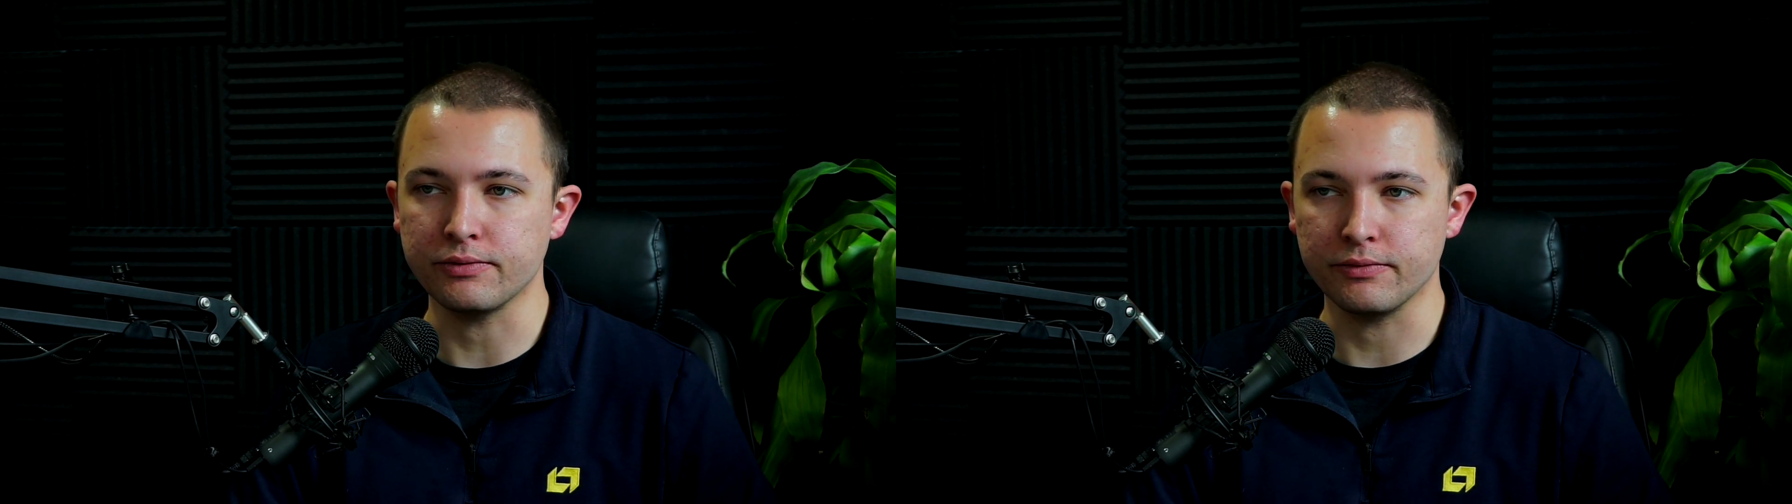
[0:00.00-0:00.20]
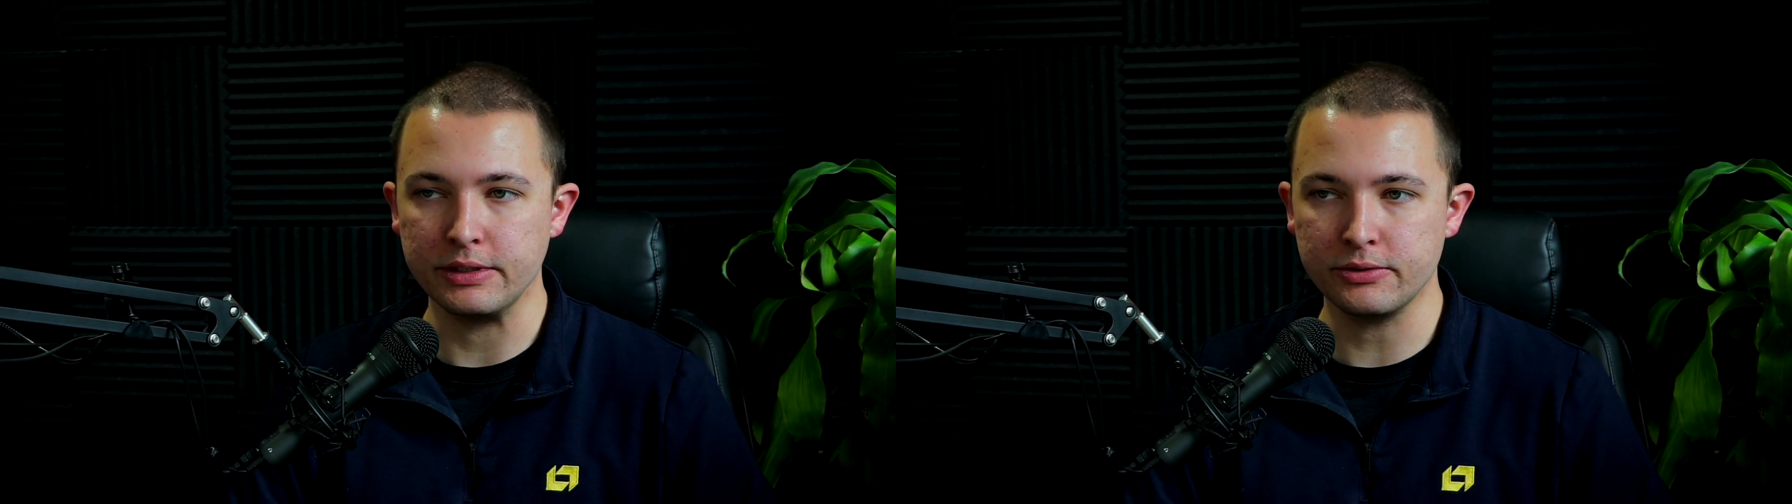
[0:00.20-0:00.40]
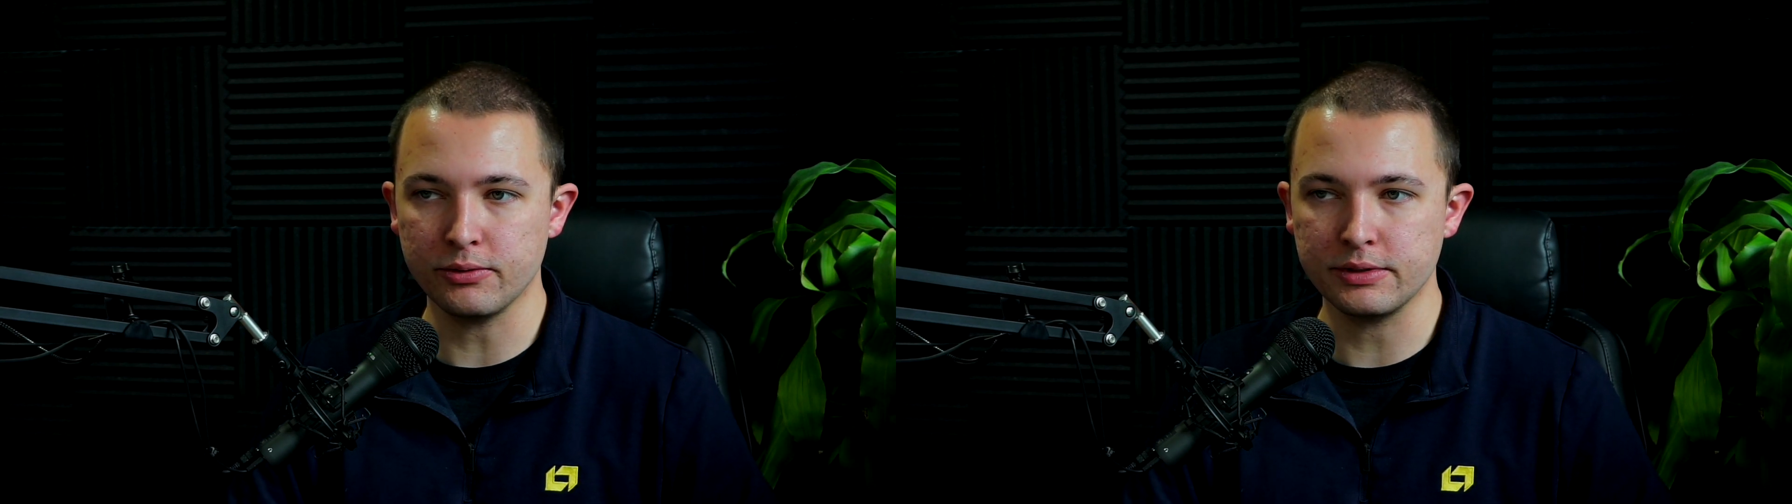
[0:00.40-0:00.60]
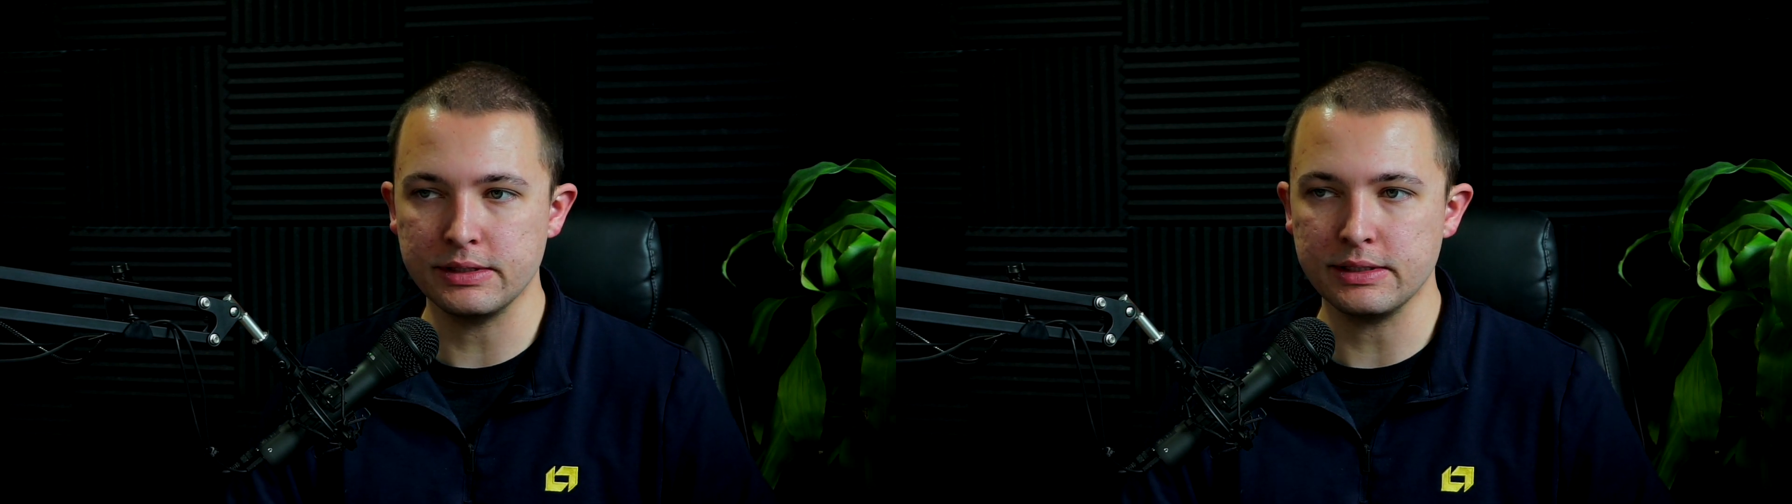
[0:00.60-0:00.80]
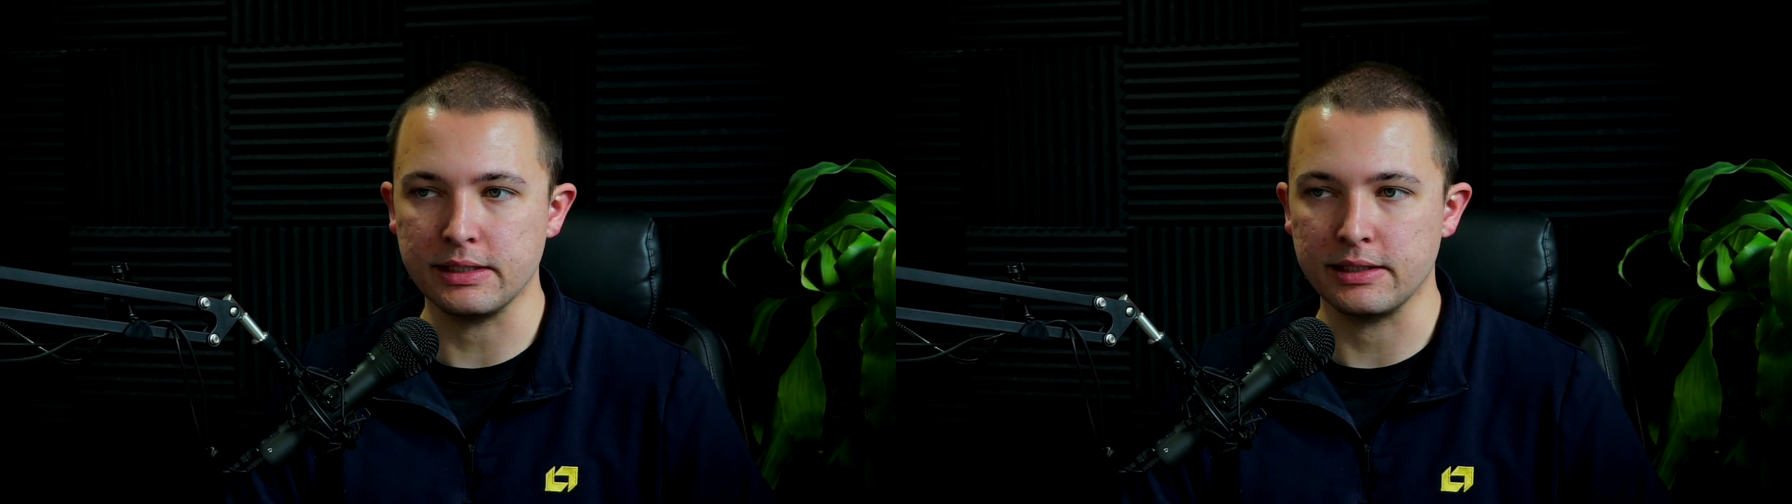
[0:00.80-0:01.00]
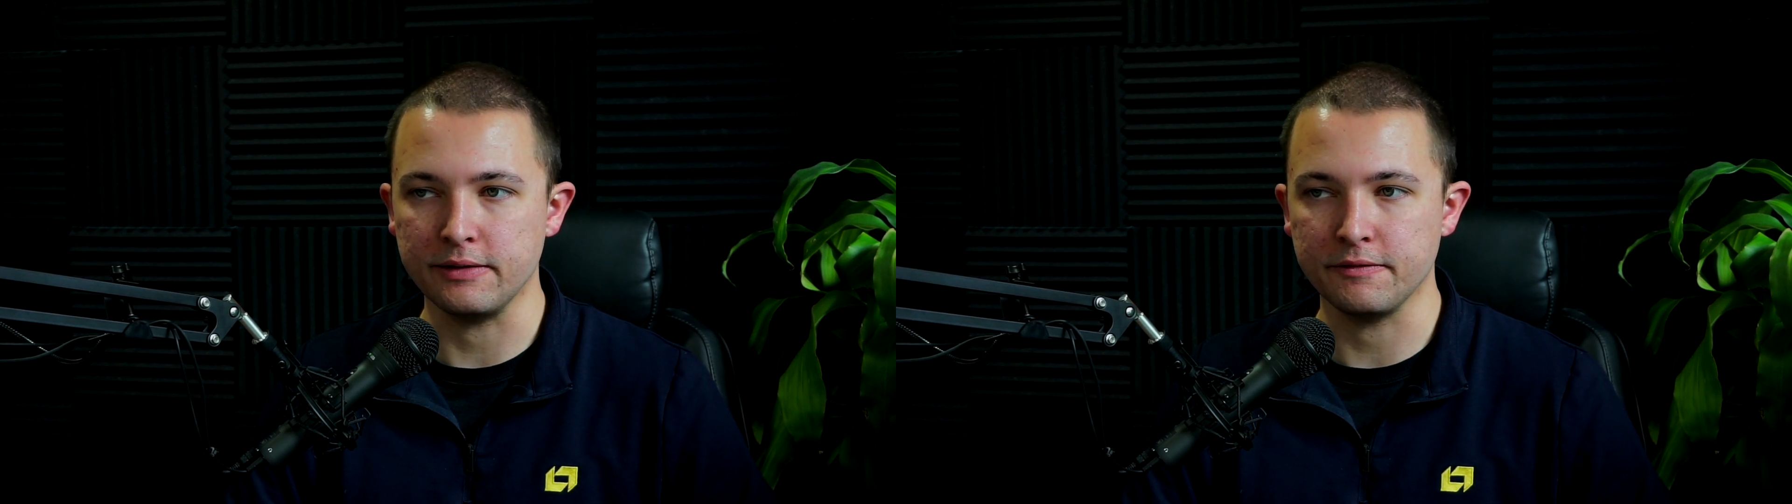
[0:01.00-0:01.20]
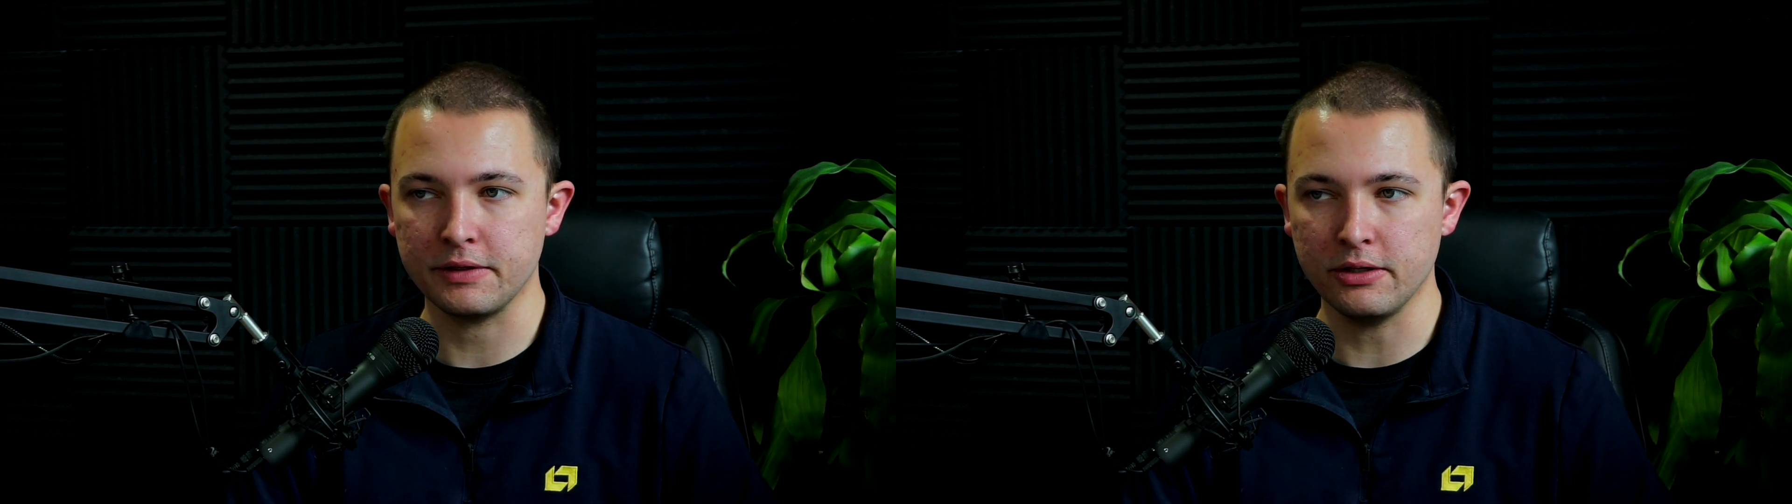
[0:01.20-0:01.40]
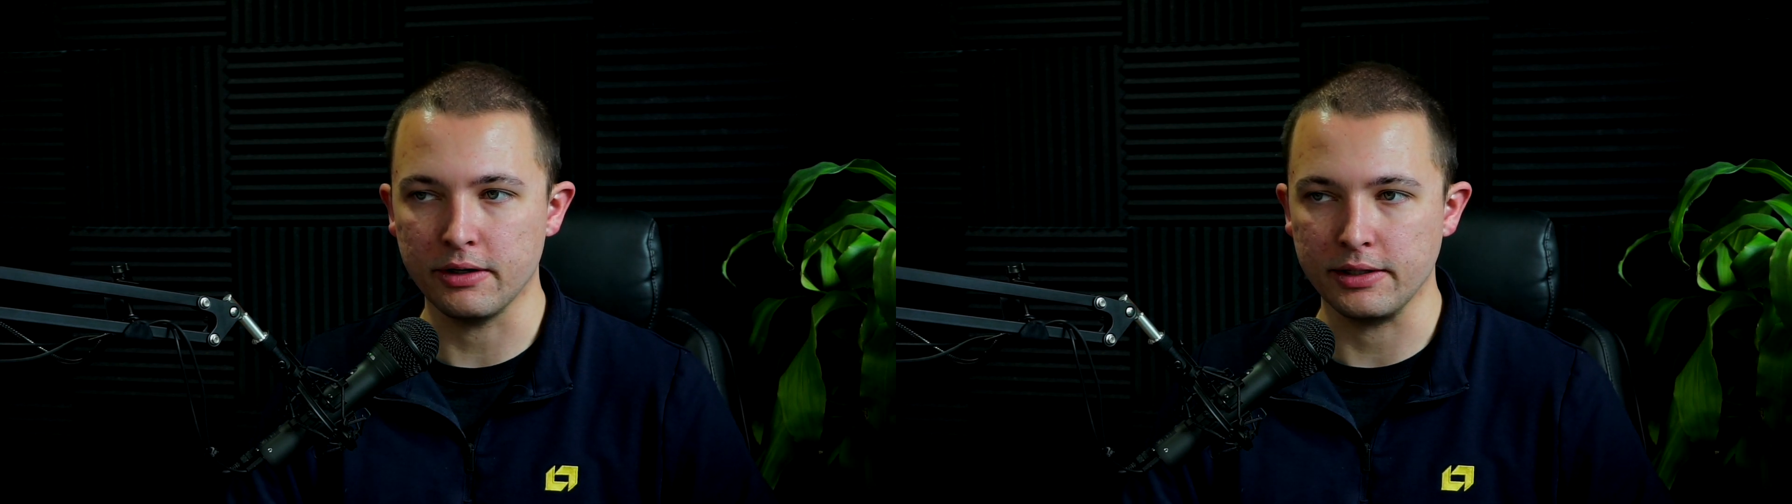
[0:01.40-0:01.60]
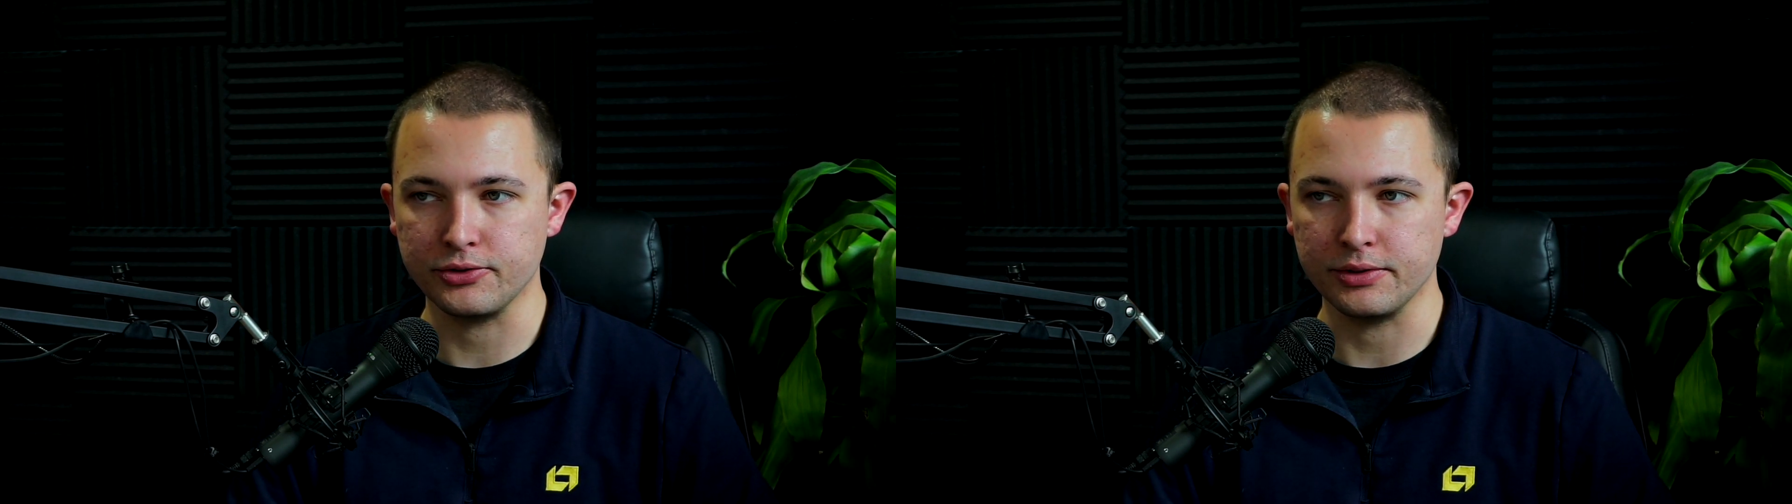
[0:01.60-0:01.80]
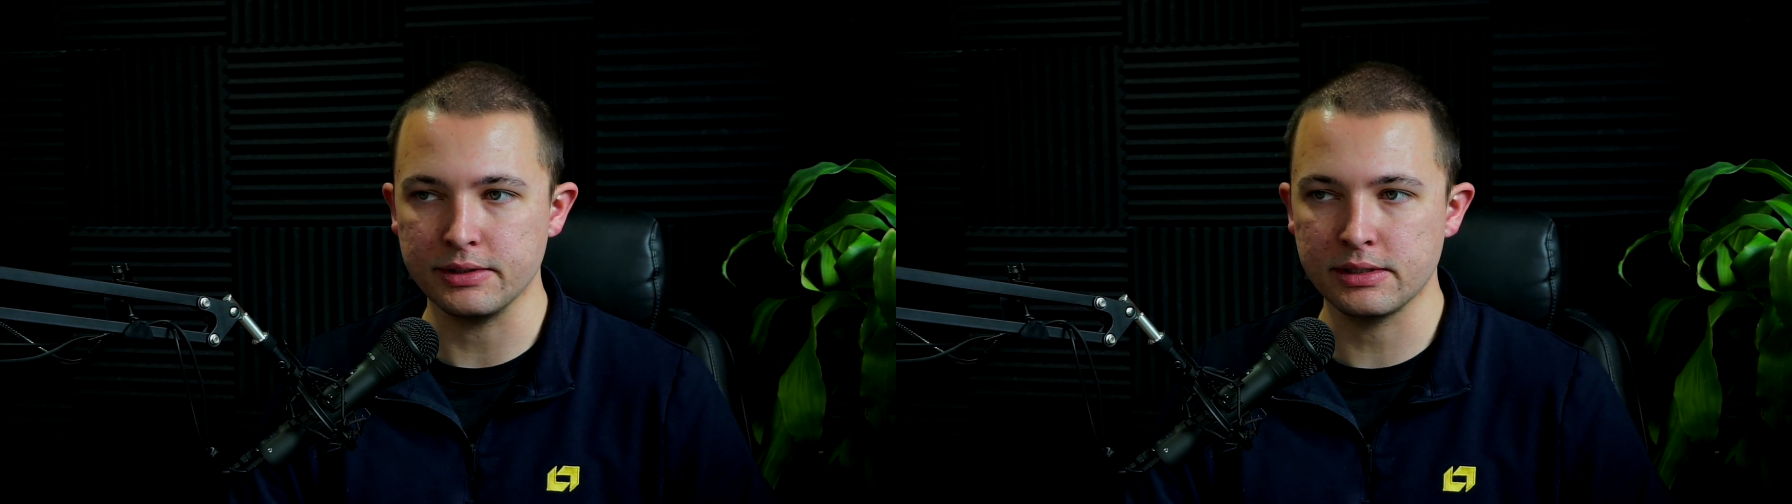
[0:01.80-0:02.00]
resources and
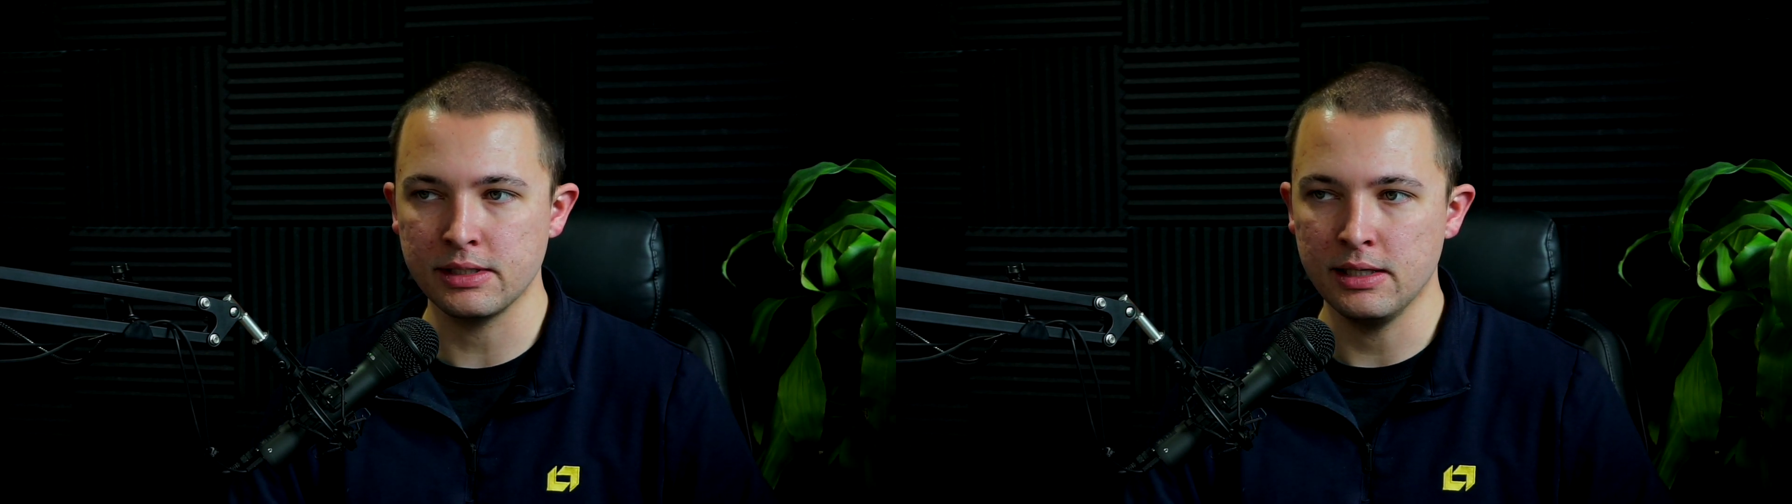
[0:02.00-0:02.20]
configurations